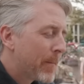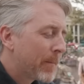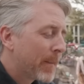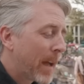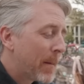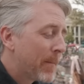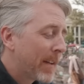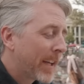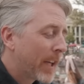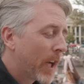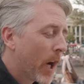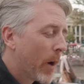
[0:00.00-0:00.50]
I'm
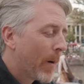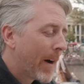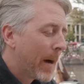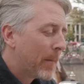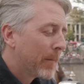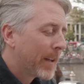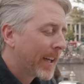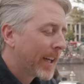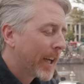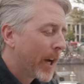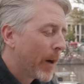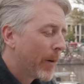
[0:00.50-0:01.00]

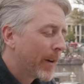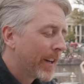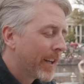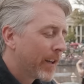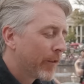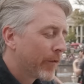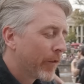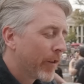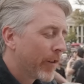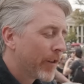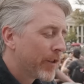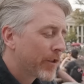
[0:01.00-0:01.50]
like going
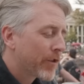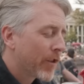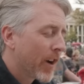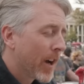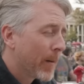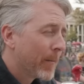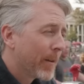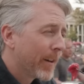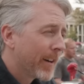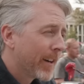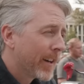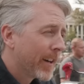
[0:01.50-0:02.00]
in for the
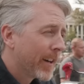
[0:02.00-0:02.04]
strawberry